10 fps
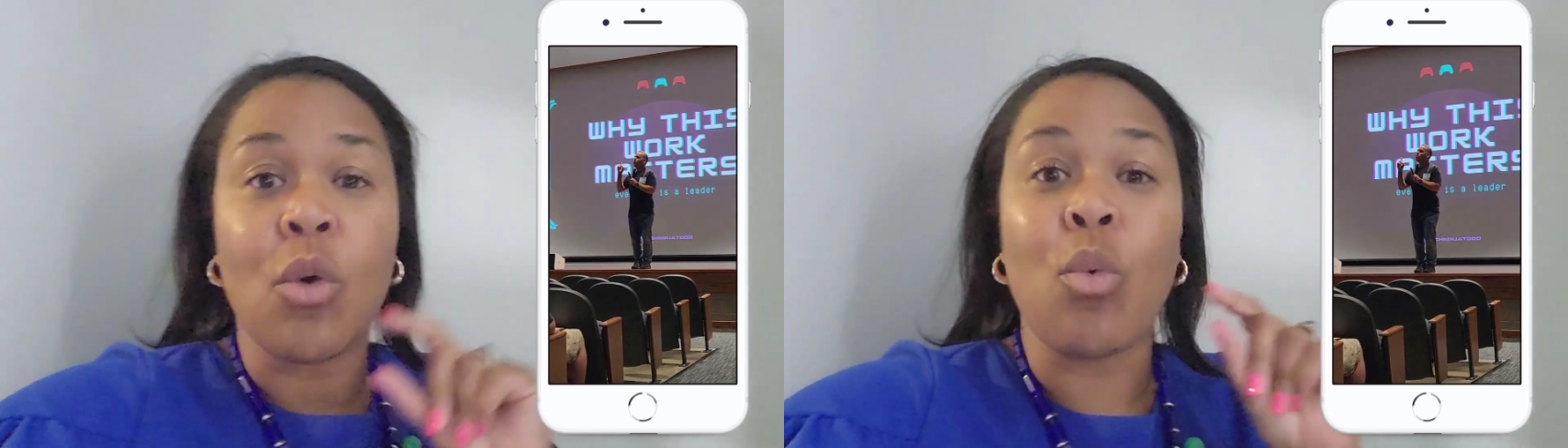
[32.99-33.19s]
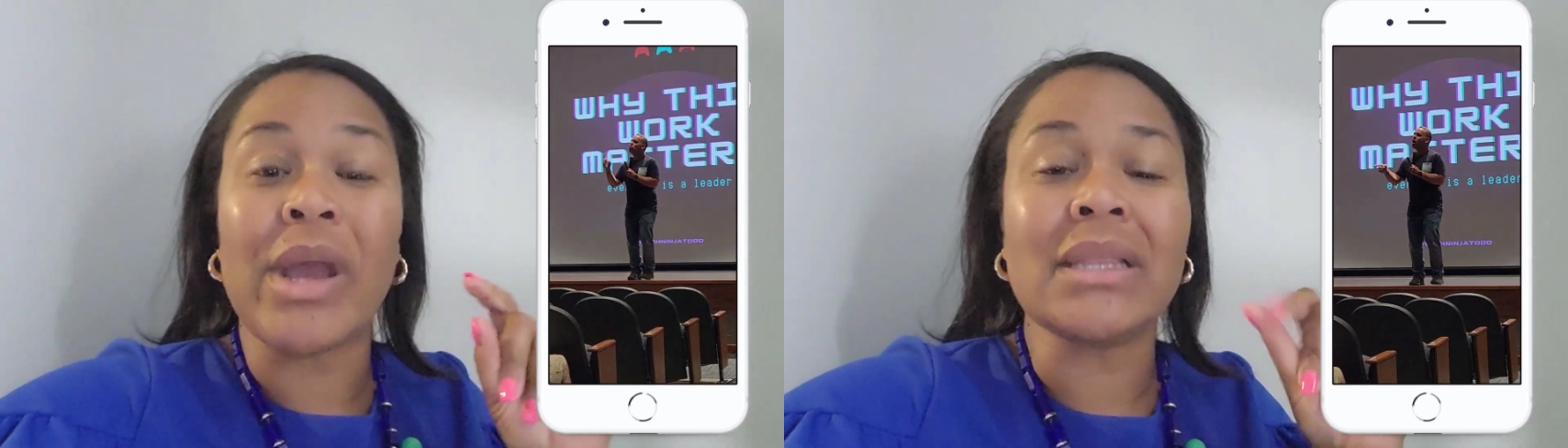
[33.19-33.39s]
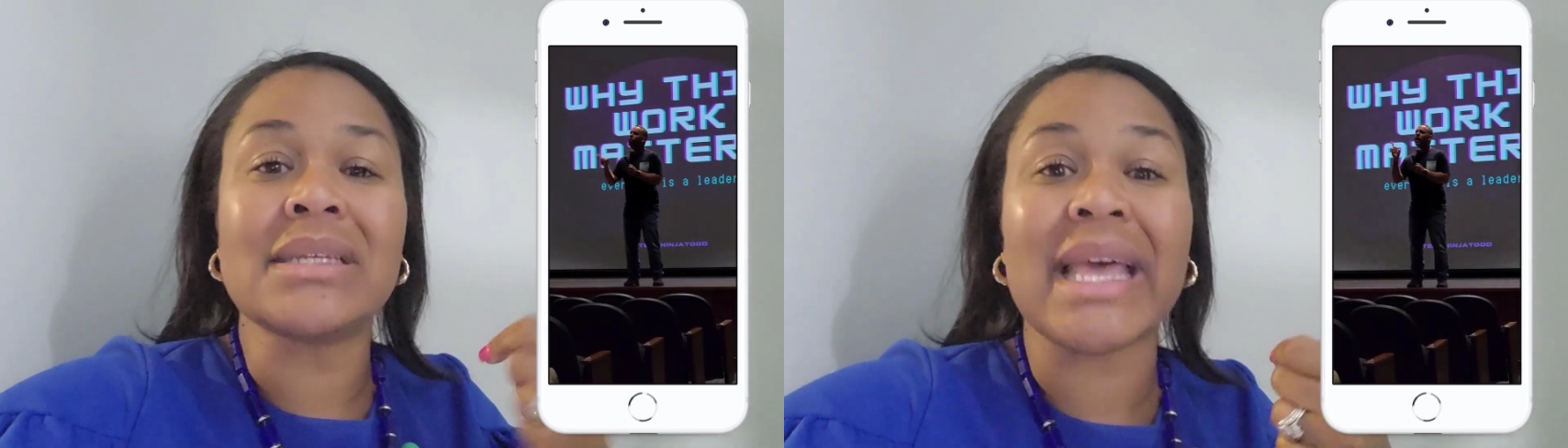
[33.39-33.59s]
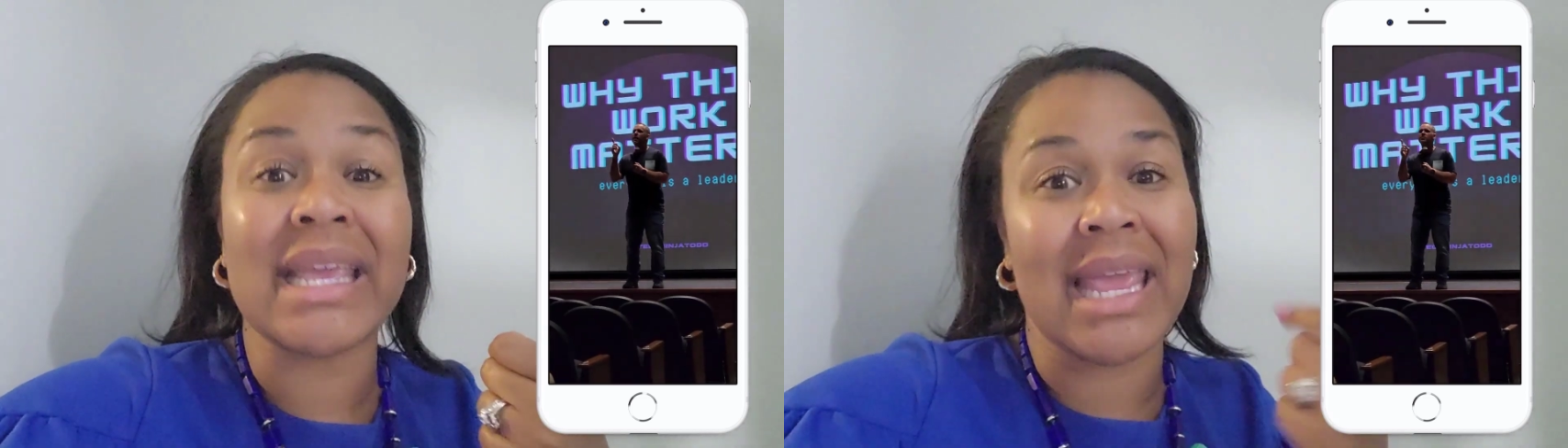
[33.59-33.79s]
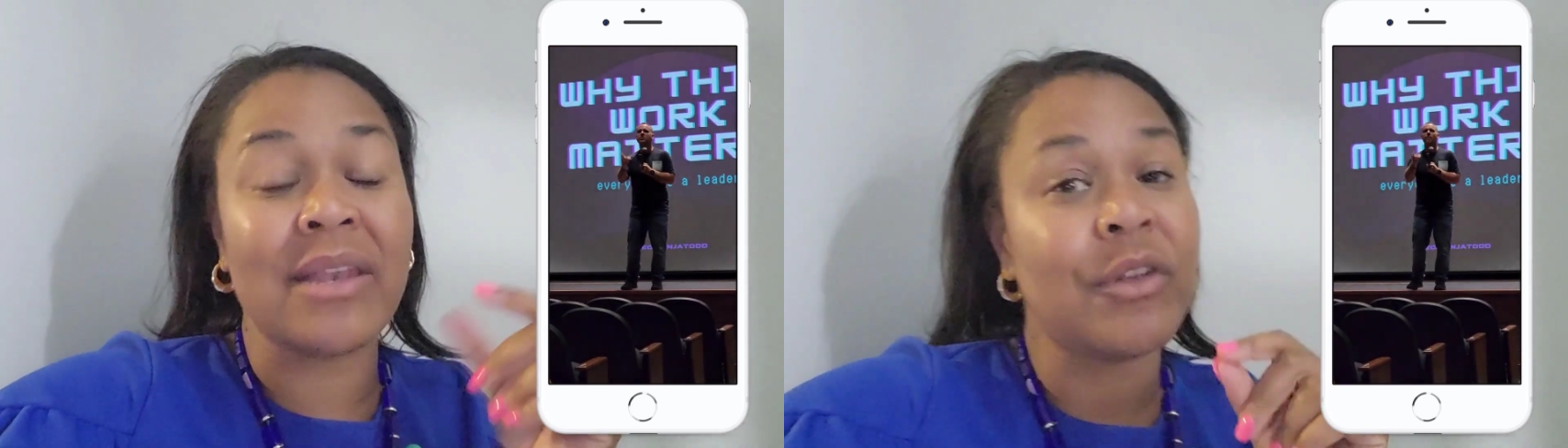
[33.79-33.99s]
what it looks like in
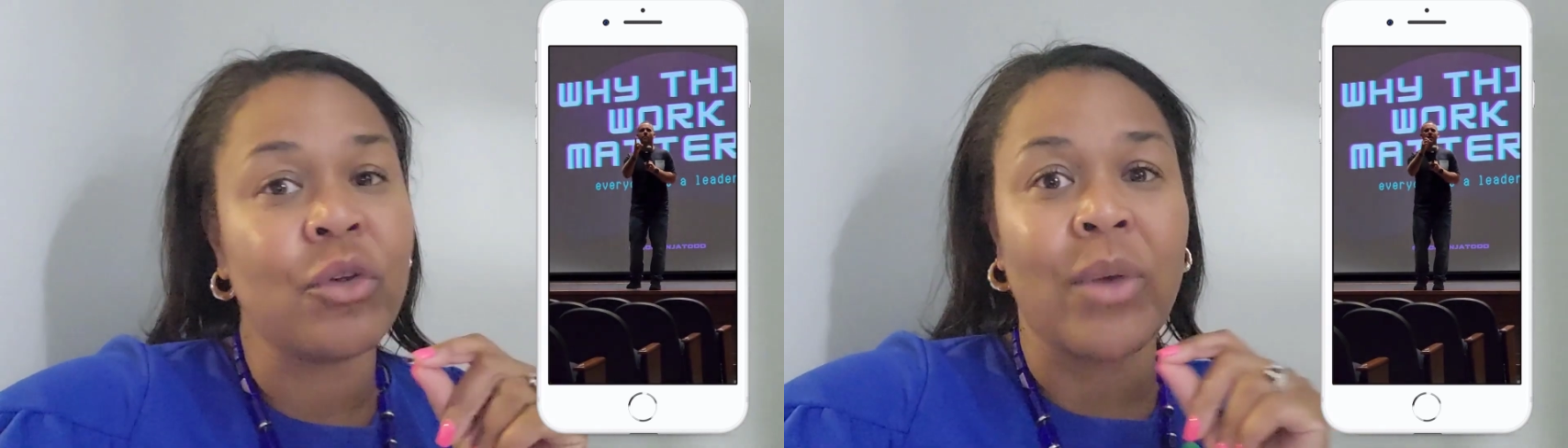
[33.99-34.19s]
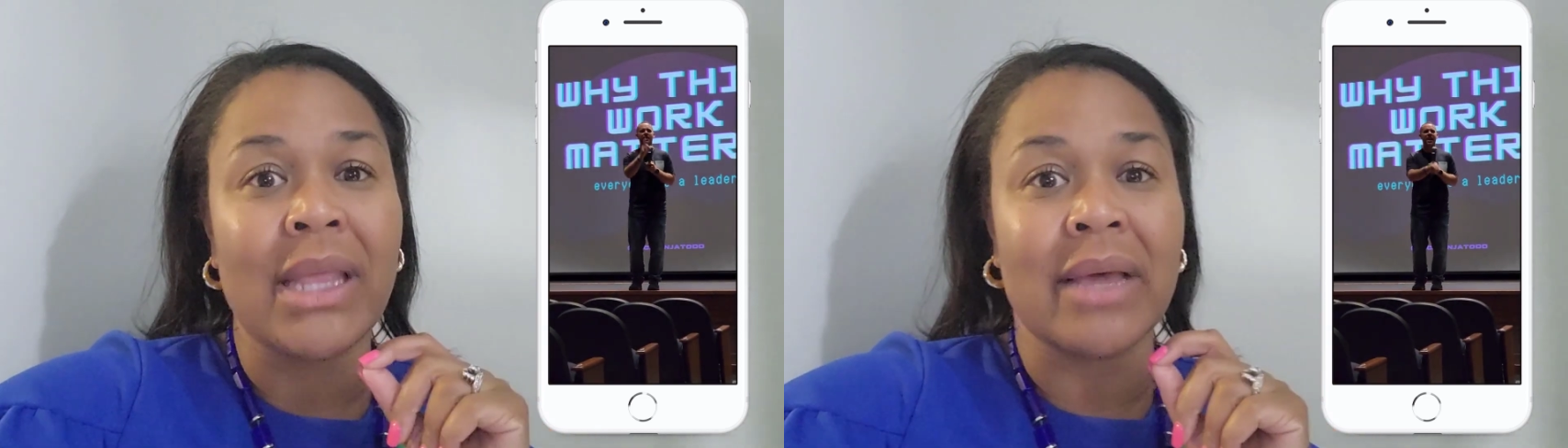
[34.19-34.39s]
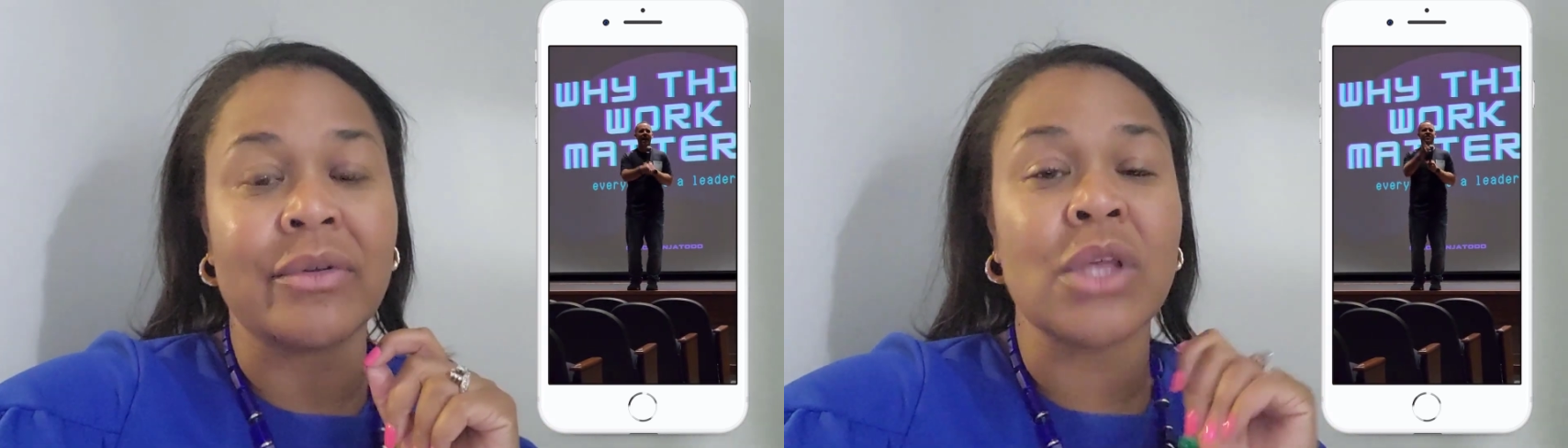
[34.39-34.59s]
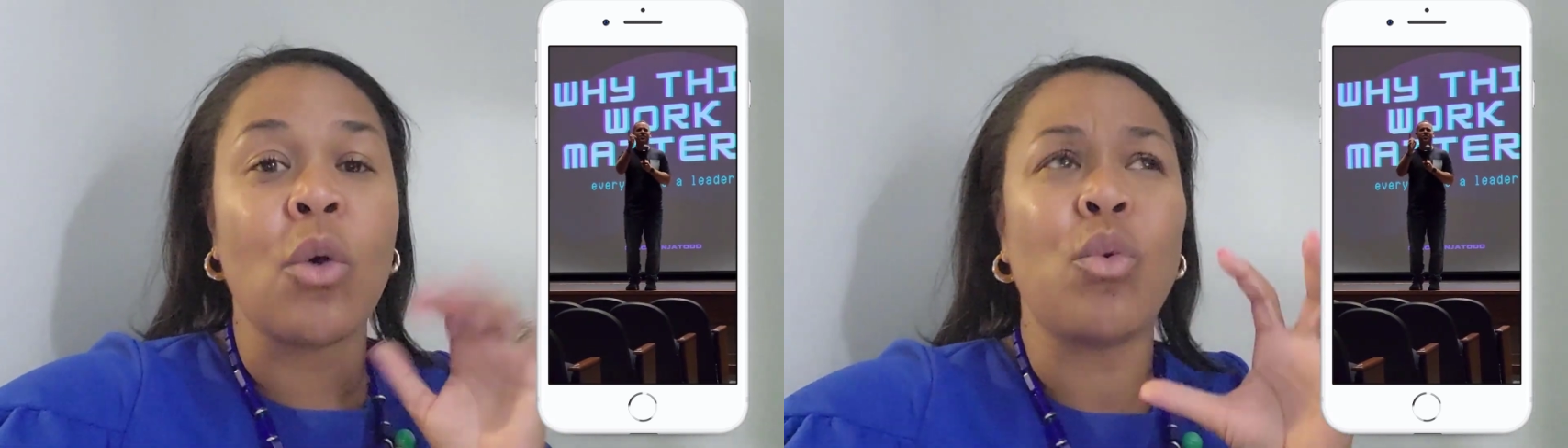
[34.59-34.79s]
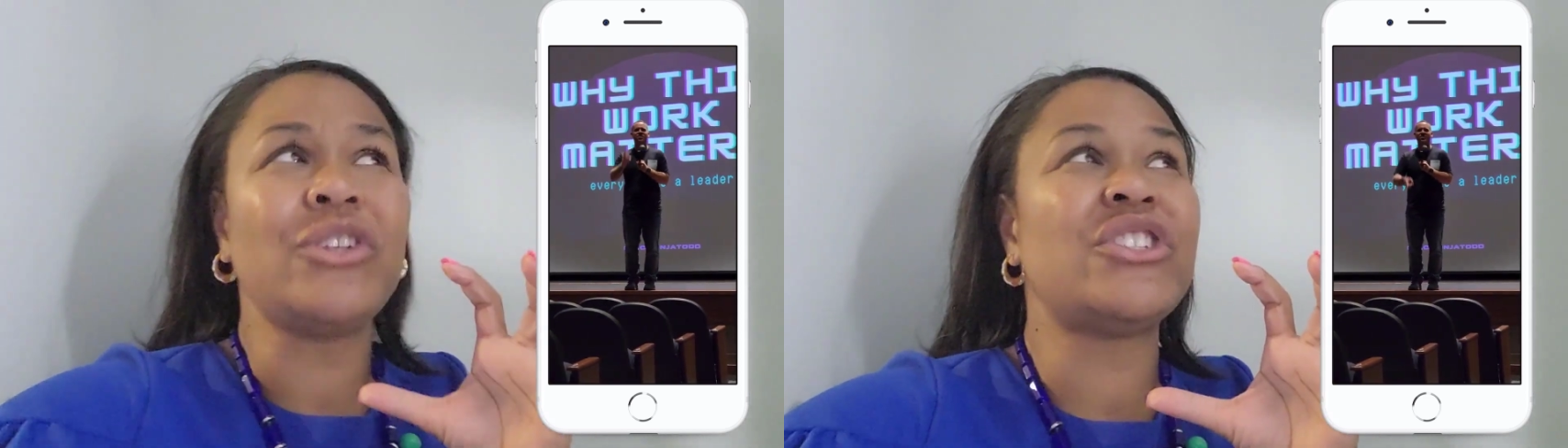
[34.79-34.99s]
individual grade levels,
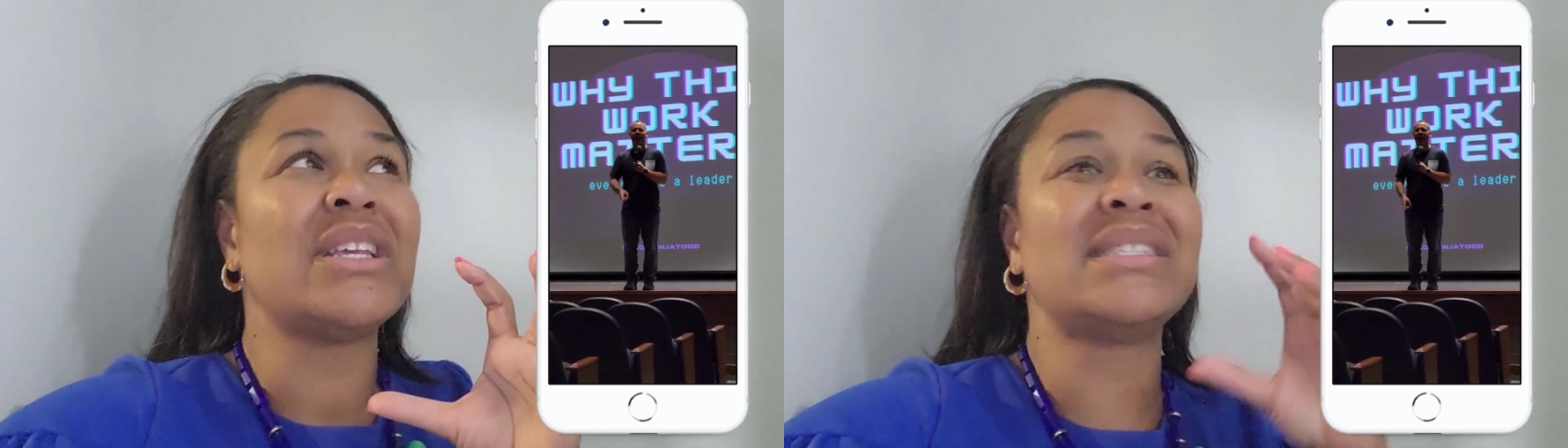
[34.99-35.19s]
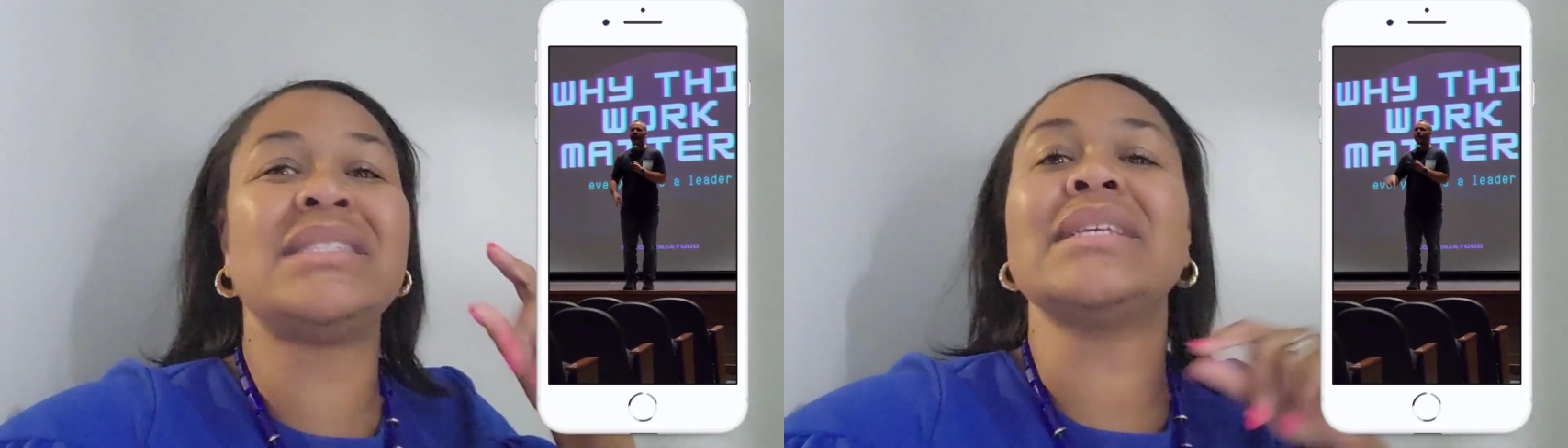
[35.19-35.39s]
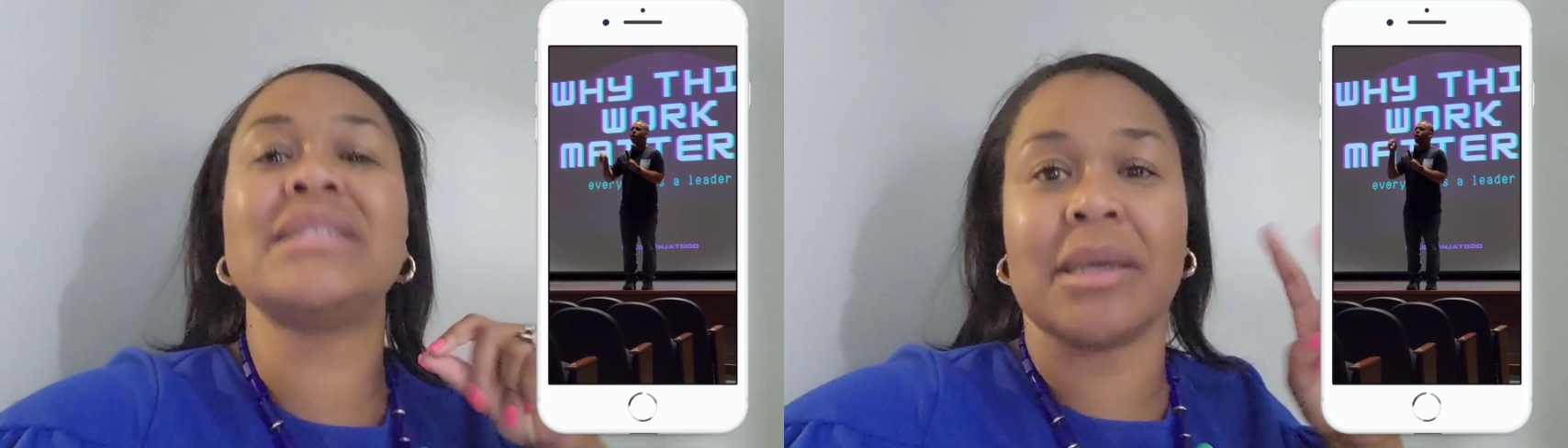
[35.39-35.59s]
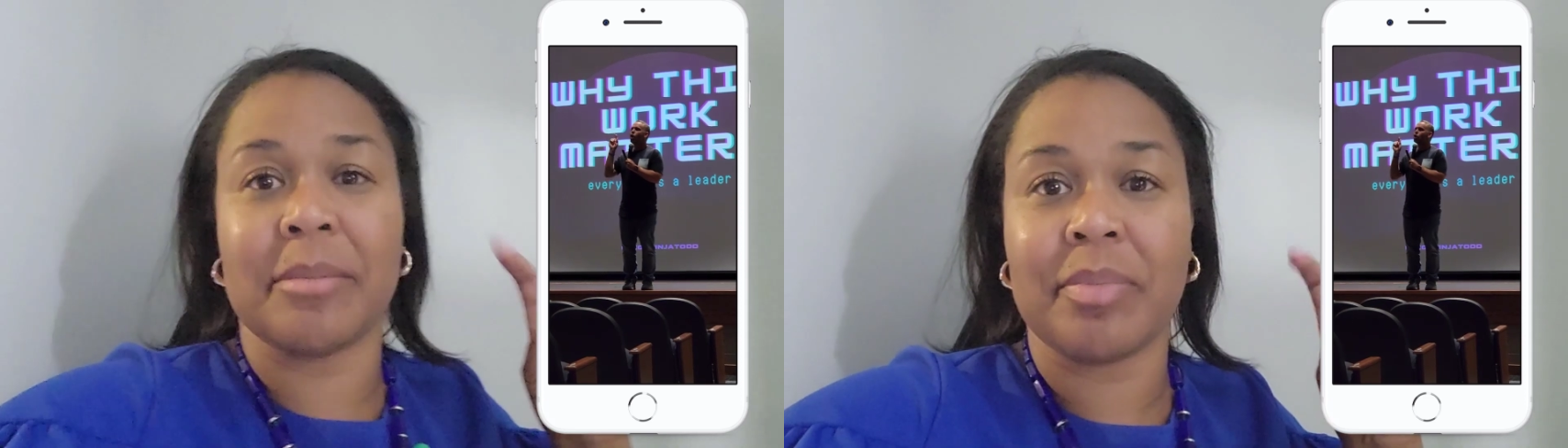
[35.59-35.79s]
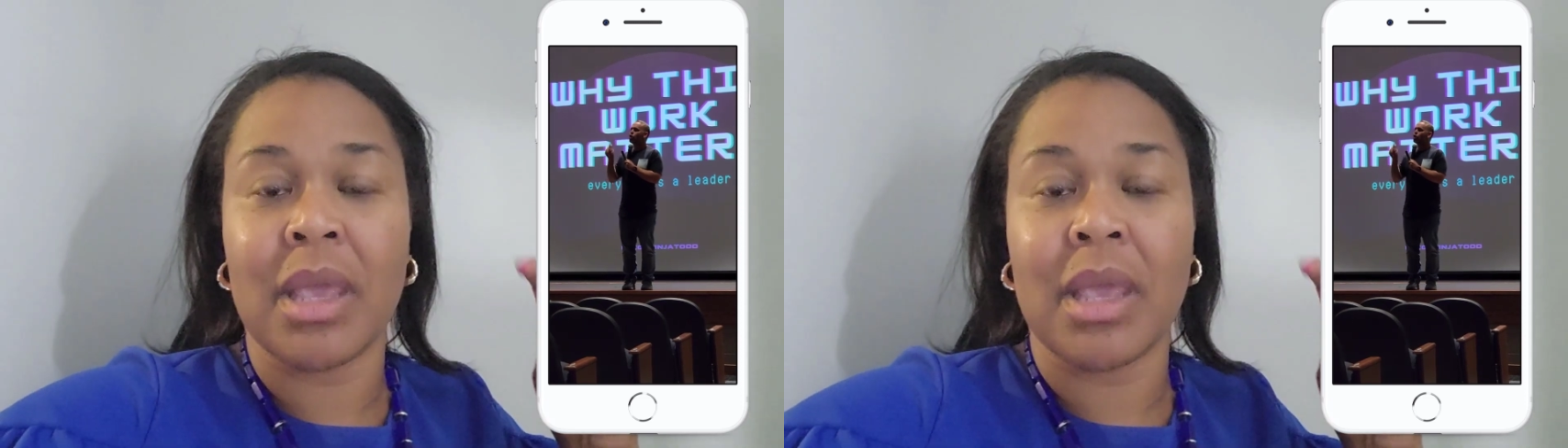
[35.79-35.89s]
which system